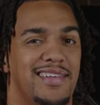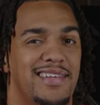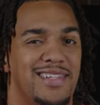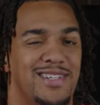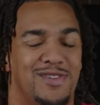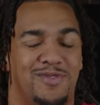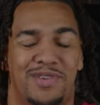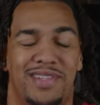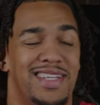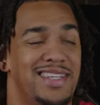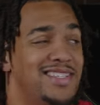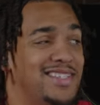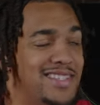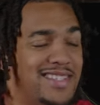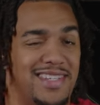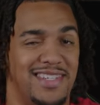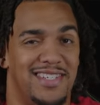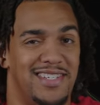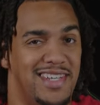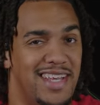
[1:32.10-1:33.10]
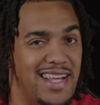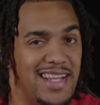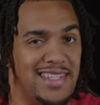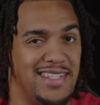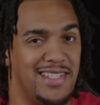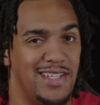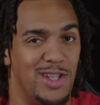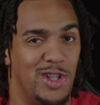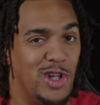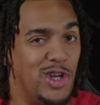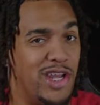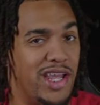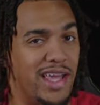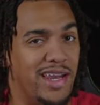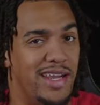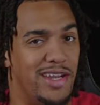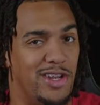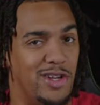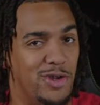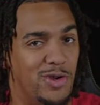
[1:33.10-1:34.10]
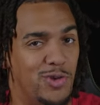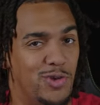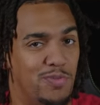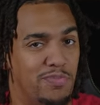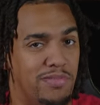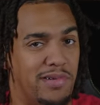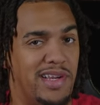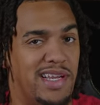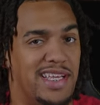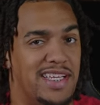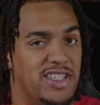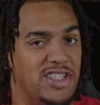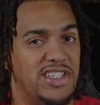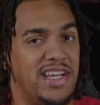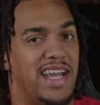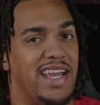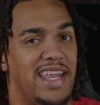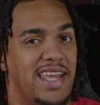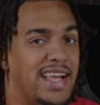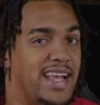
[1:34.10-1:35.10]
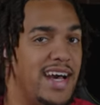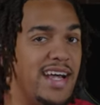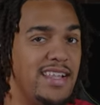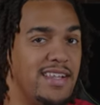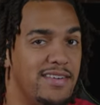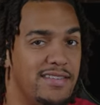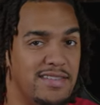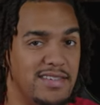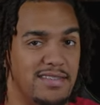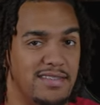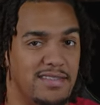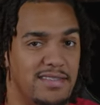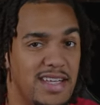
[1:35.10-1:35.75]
It's really just a chance to look at a new, pretty, shiny color and